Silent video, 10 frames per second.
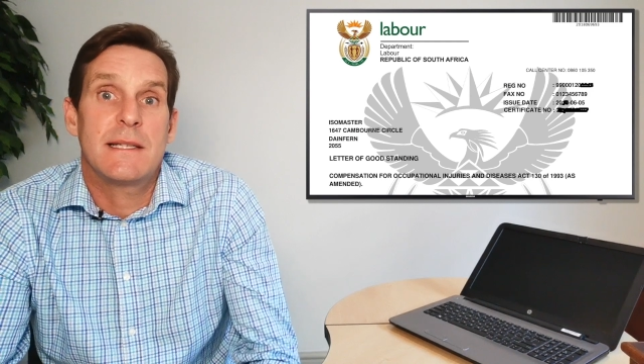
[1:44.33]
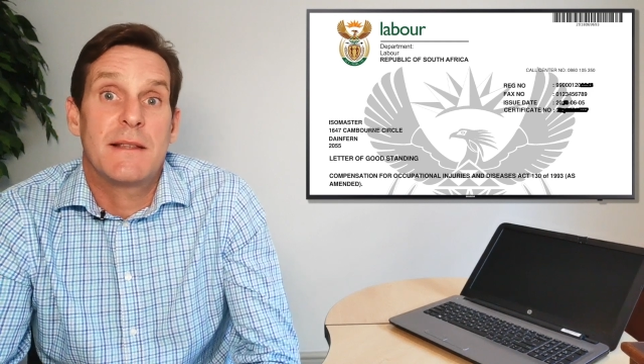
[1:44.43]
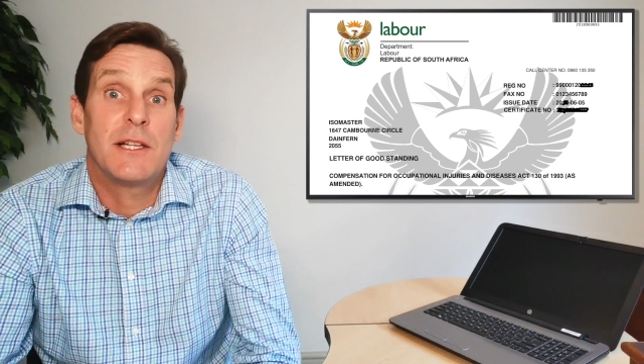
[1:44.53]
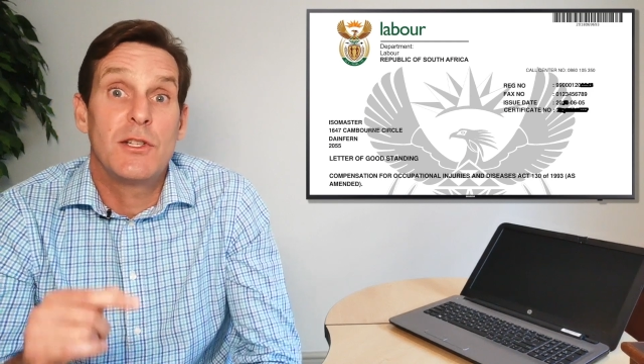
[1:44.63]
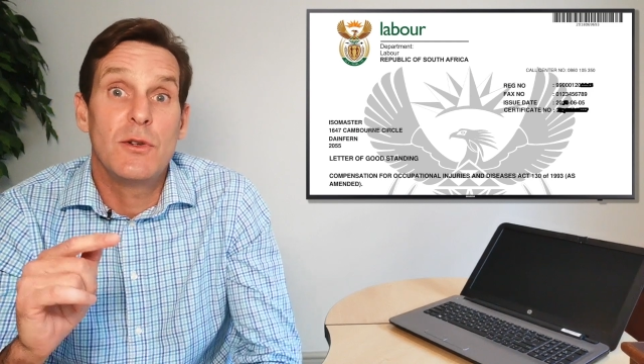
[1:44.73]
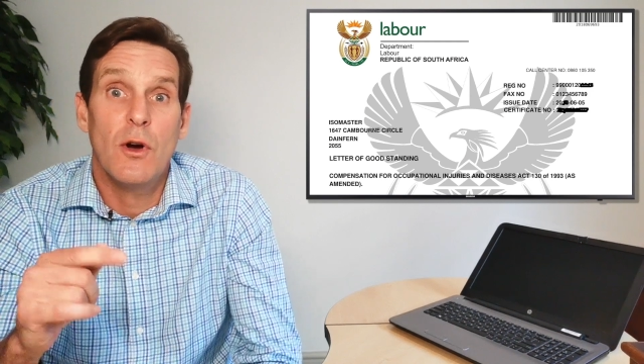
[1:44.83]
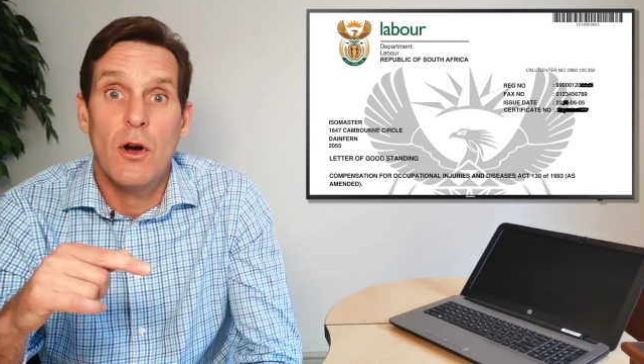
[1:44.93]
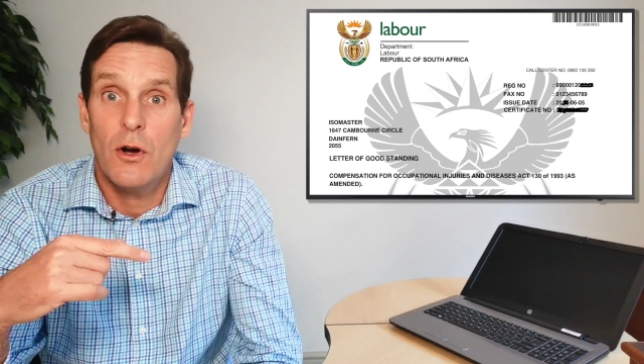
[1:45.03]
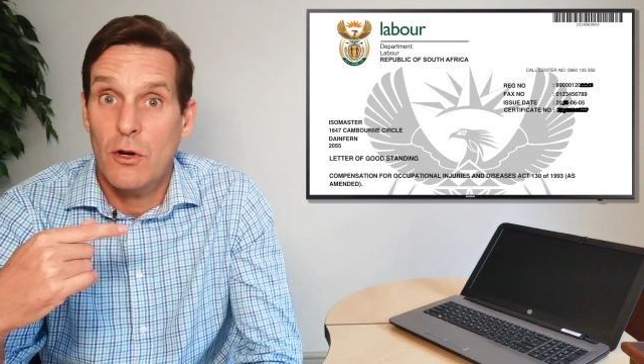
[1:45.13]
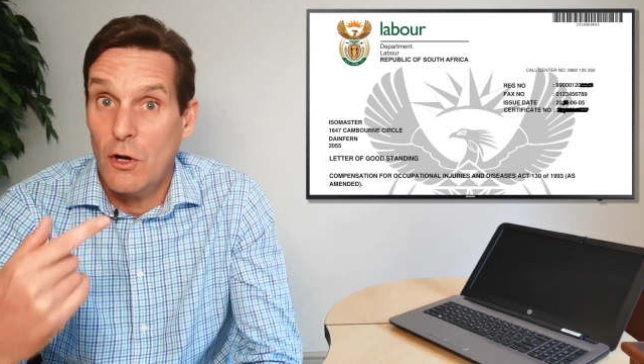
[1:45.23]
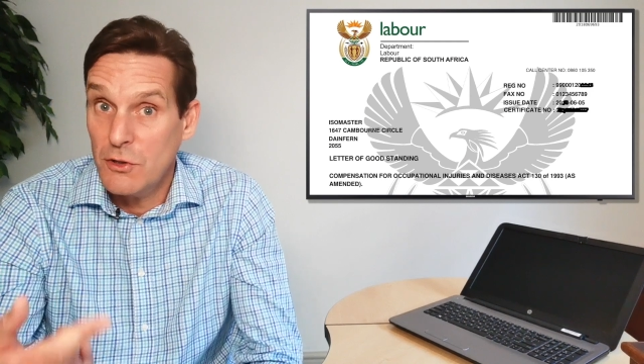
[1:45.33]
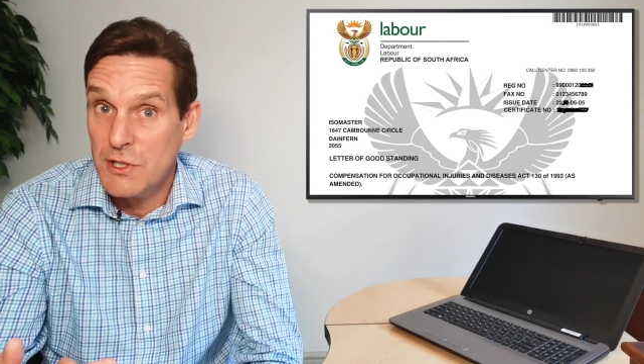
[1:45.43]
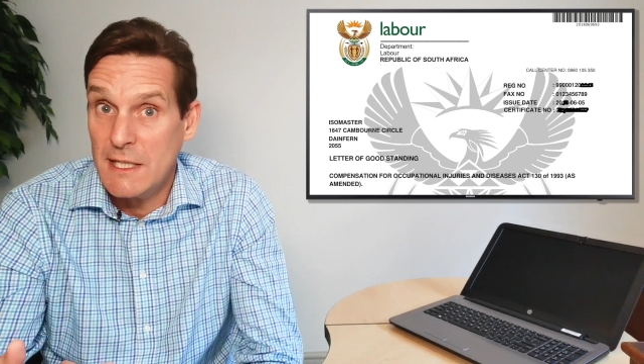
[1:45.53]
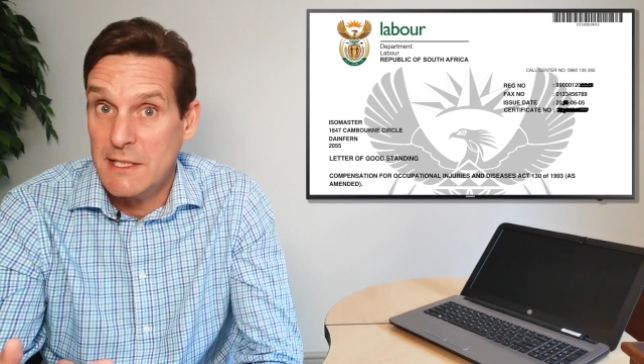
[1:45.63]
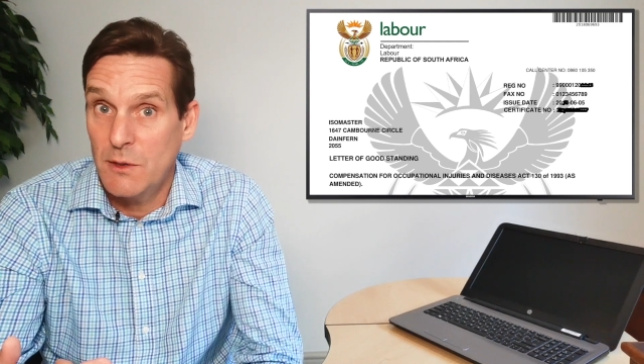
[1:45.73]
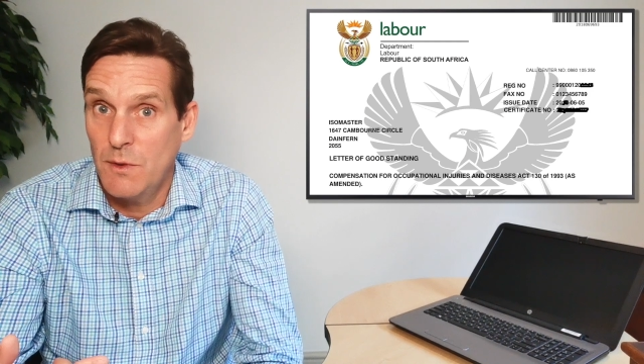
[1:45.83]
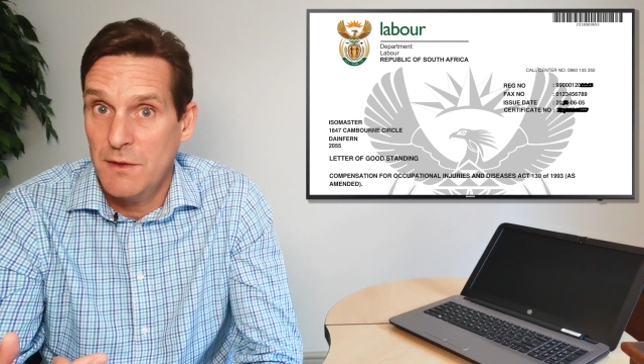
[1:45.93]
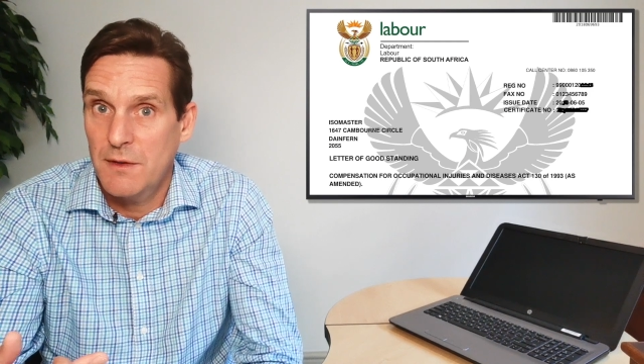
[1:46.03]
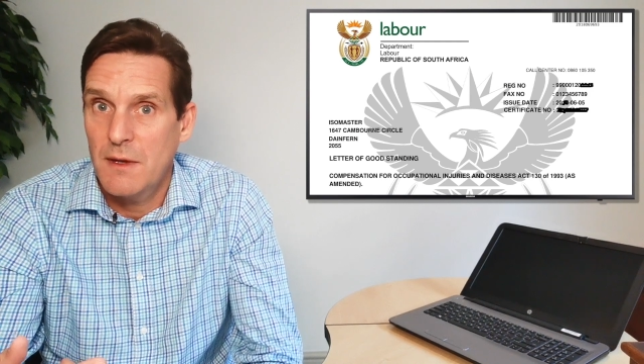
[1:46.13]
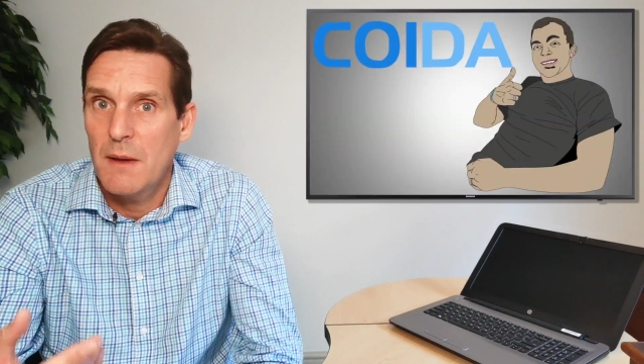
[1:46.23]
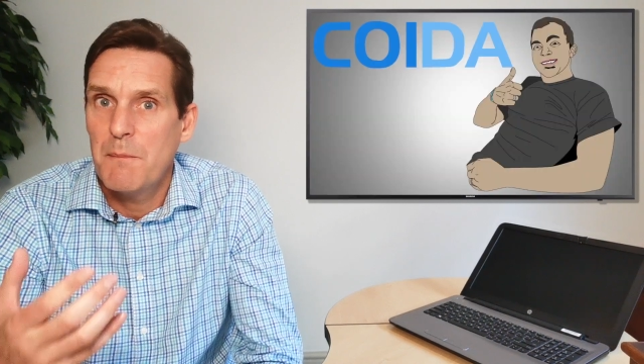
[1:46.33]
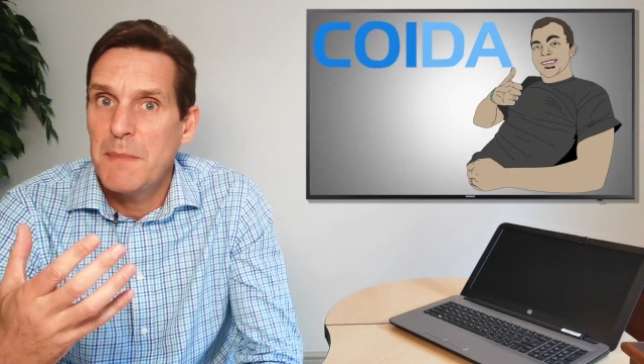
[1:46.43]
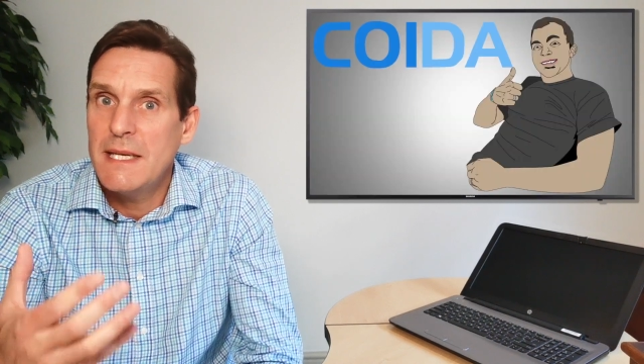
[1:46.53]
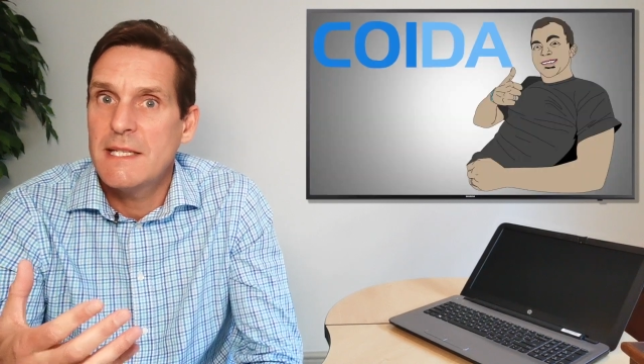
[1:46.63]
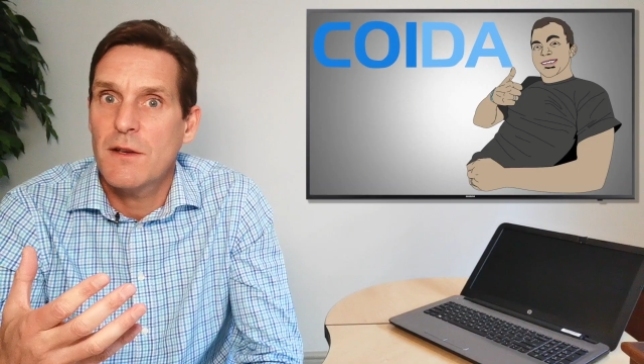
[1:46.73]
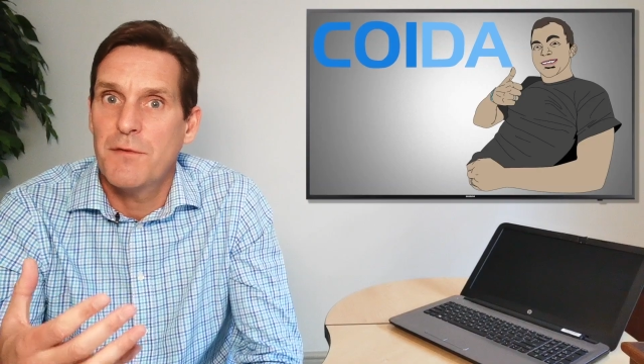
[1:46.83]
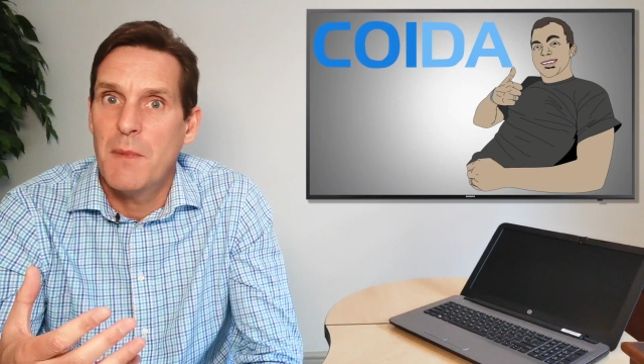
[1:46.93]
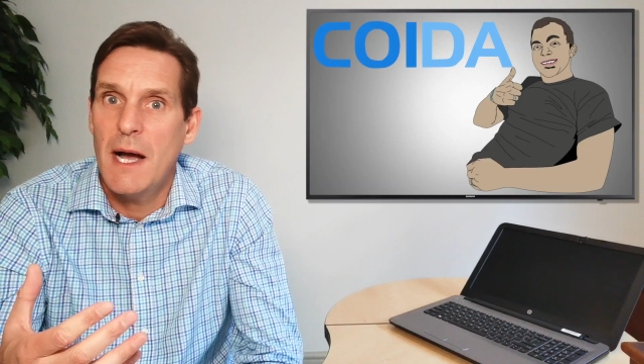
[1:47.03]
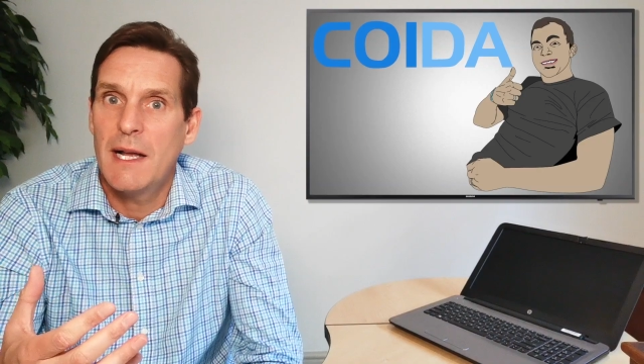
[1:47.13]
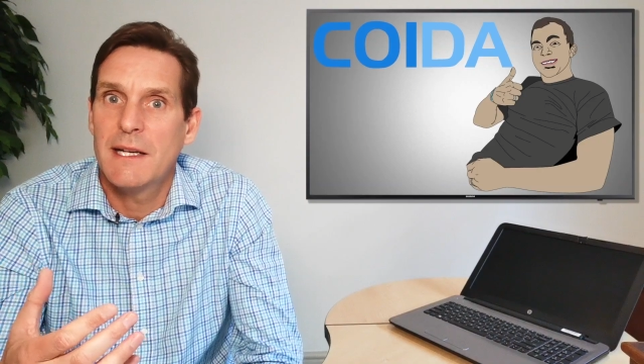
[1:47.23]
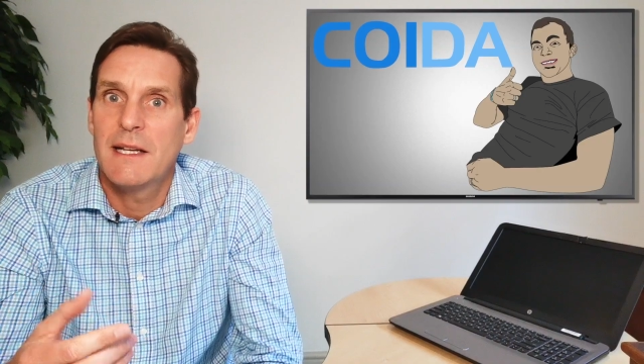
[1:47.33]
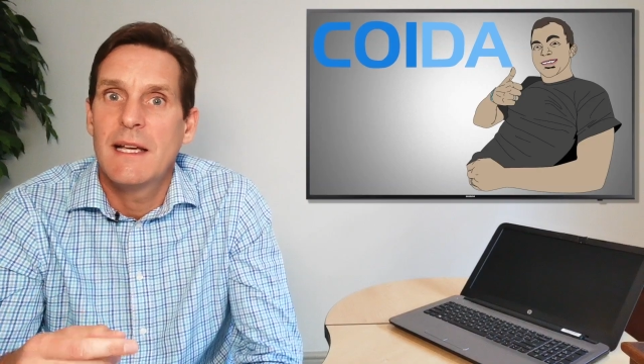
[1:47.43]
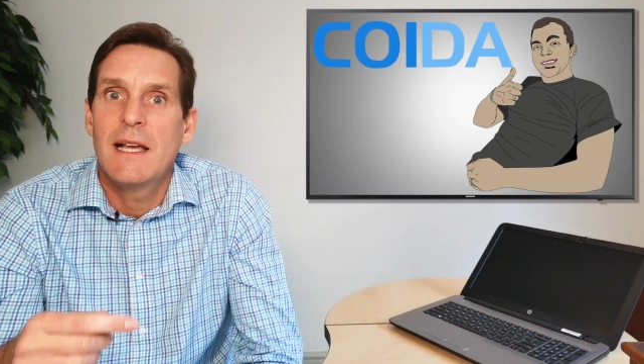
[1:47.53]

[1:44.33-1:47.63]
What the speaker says: that you are contracting with peace of mind,